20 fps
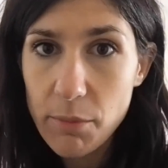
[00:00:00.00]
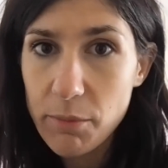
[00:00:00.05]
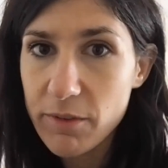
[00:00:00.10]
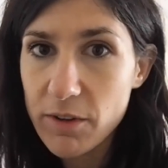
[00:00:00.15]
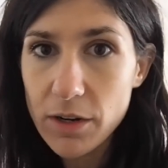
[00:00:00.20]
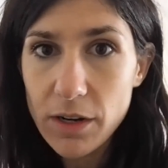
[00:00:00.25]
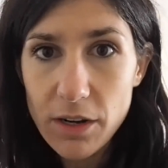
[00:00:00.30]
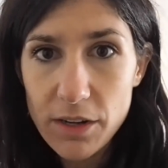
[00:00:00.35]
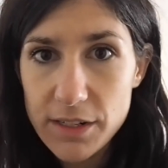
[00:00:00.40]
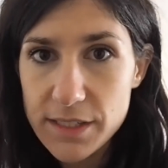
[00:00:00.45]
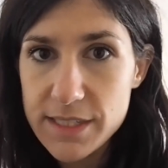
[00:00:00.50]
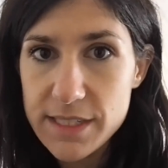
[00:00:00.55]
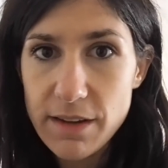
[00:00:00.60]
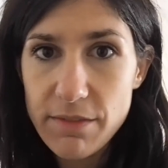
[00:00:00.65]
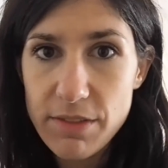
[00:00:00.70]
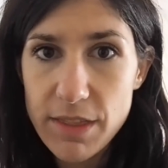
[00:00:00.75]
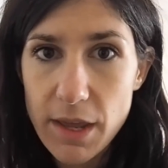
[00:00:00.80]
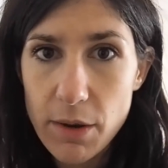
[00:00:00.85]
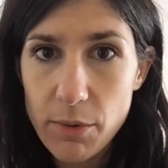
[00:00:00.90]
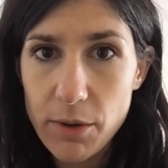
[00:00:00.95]
And we've got a lot of
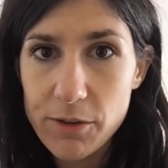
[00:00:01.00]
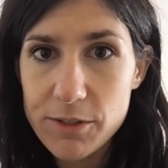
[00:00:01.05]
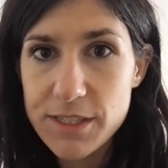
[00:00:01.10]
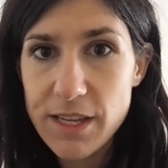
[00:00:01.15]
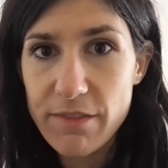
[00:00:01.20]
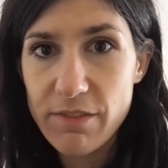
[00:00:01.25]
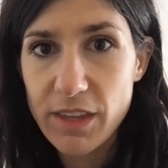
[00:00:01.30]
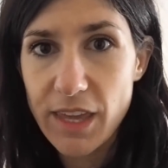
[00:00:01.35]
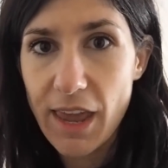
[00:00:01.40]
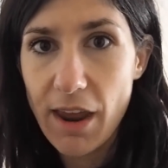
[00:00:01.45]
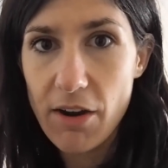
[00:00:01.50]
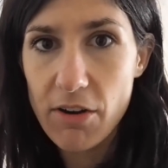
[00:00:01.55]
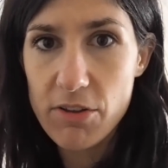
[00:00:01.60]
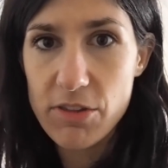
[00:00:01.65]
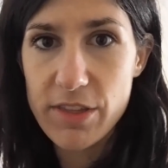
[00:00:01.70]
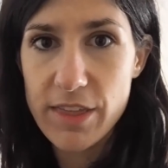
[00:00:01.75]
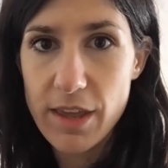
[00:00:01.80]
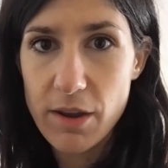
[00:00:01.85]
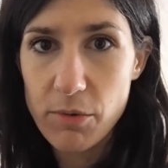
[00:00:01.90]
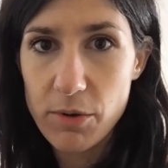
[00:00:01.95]
stuff there. We also have a
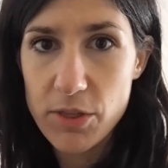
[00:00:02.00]
garage there,